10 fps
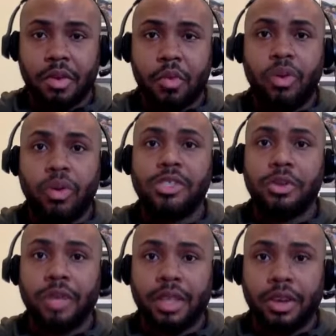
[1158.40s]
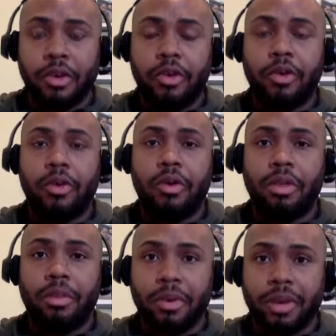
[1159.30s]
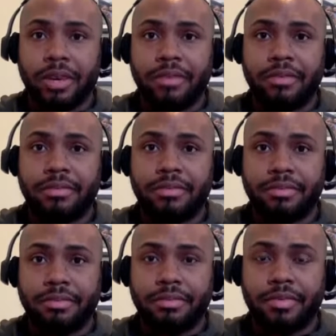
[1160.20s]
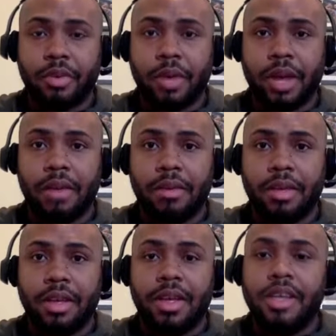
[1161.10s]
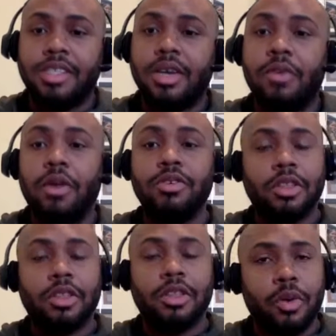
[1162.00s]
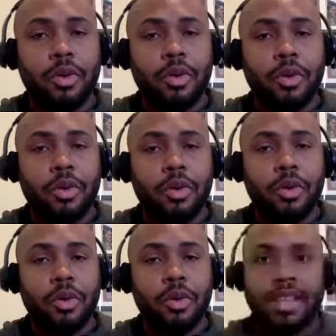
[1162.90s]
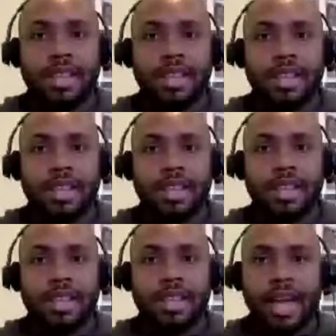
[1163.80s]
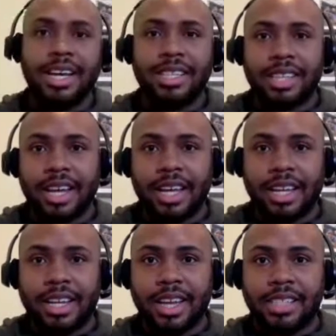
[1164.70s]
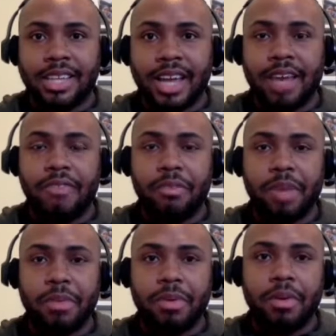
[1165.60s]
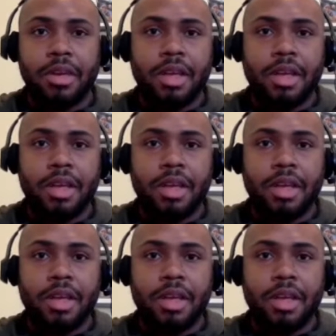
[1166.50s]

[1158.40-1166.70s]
what's truly there on the market. Okay? So those are the 3 questions that I had last night and today from people